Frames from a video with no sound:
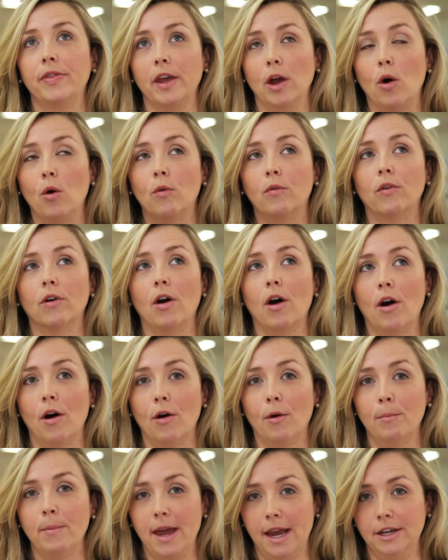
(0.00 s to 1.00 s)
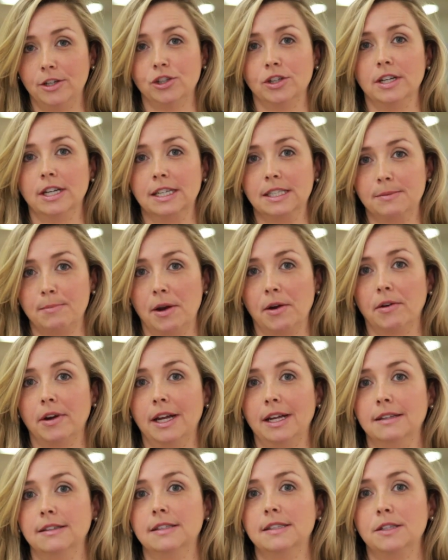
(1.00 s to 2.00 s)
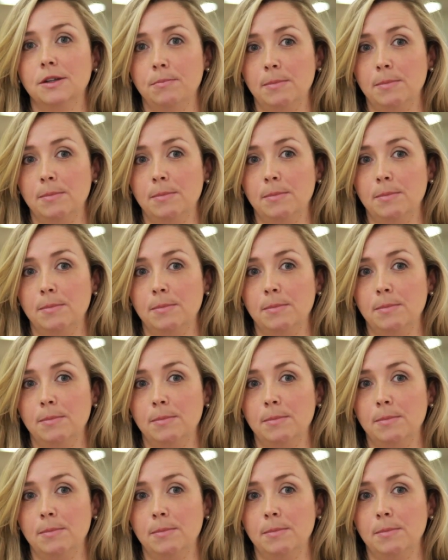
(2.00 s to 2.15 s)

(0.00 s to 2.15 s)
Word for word: the overall patient experience to